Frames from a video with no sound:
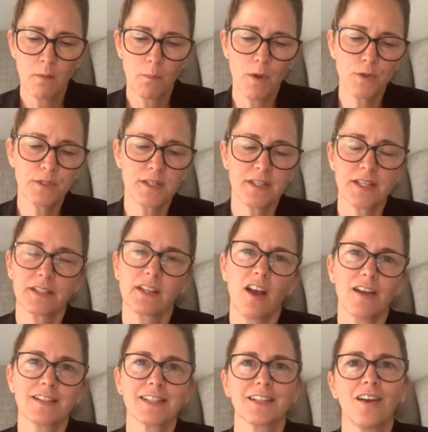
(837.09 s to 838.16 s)
Moses had
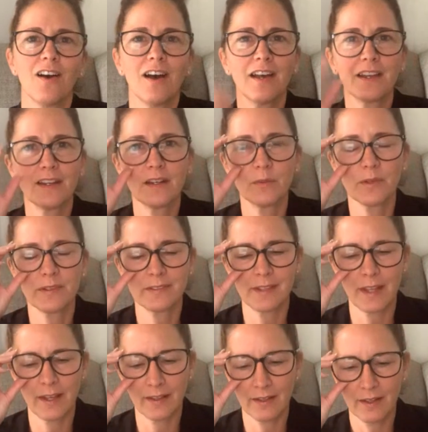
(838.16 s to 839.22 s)
gone to God and he was
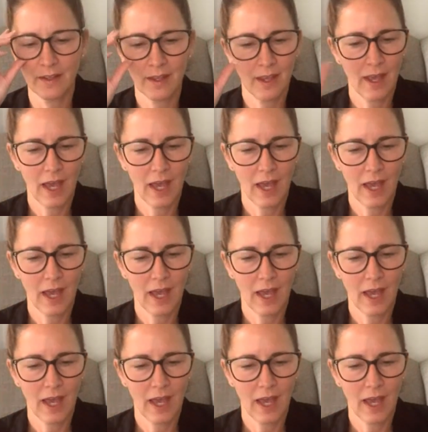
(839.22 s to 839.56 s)
saying,